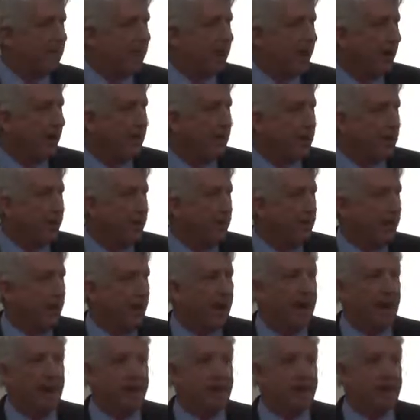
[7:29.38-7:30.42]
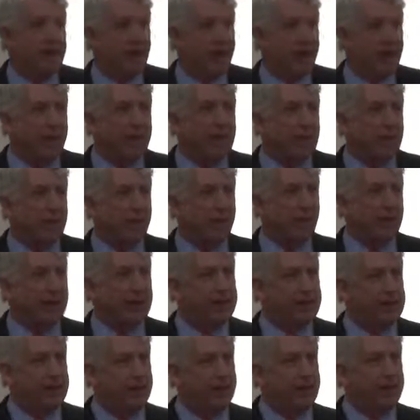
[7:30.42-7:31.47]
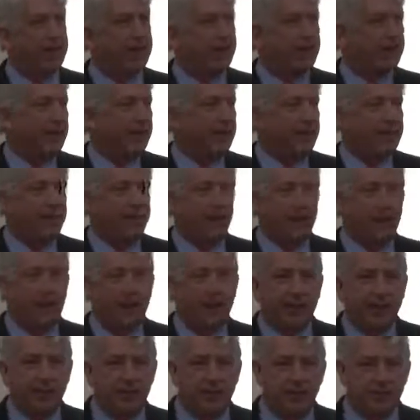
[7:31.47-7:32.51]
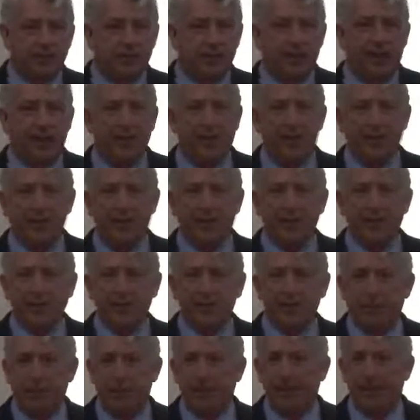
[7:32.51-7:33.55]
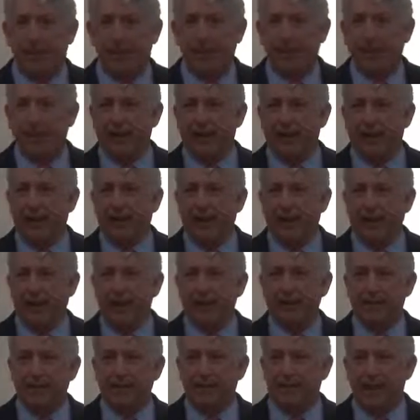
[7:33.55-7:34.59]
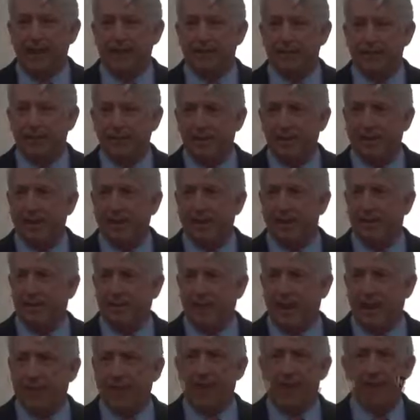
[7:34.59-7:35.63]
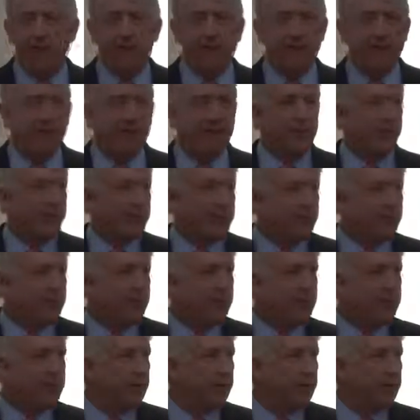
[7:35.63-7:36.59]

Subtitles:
parents who are behind in child support. It said individuals have a right to marry, and you've got to have, the state has to have a very